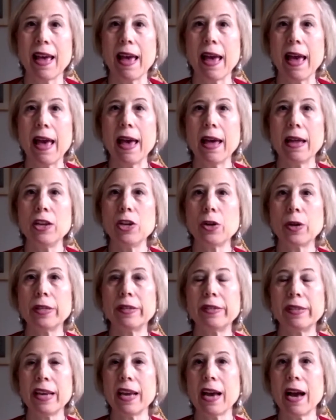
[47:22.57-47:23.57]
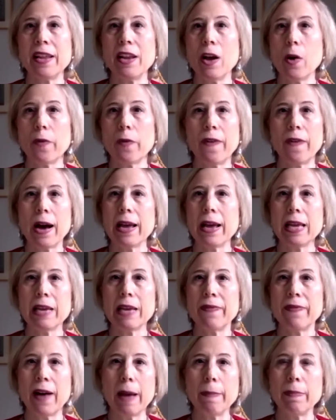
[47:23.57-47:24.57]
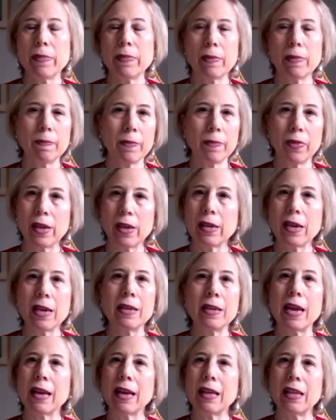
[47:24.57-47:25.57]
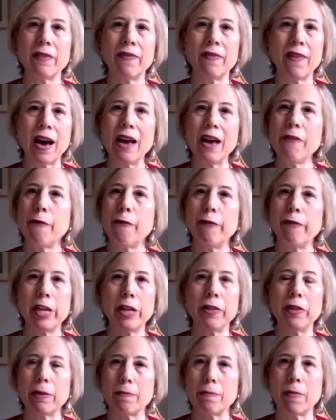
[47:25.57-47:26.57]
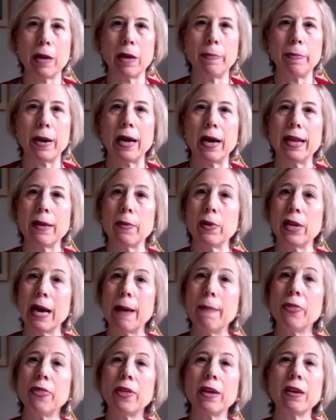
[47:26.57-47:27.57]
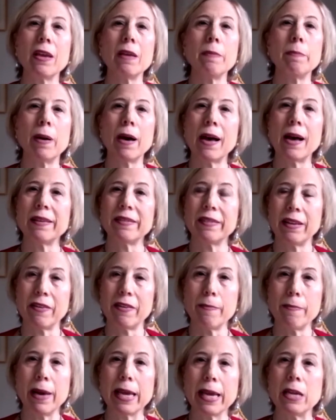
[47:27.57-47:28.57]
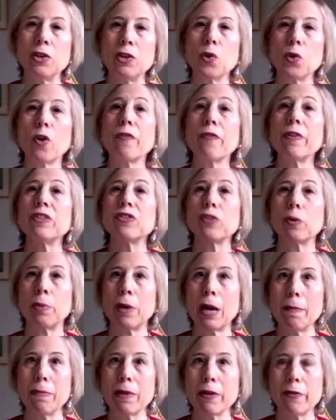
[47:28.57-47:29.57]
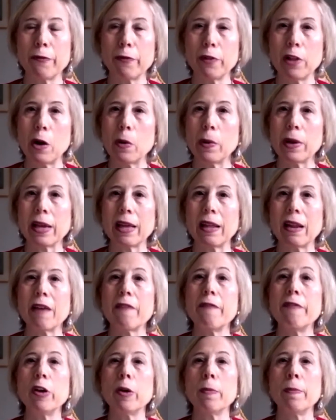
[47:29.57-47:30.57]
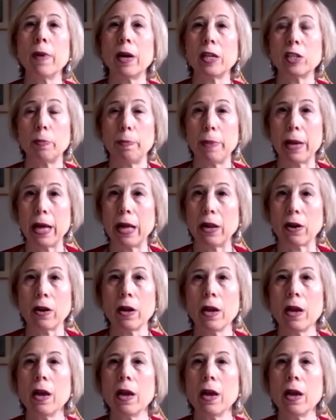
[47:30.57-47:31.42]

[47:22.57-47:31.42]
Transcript: And you can see, I know if I'm thinking negative, I feel it in my body. When I'm thinking positive, my endorphins are probably flowing and I feel much better.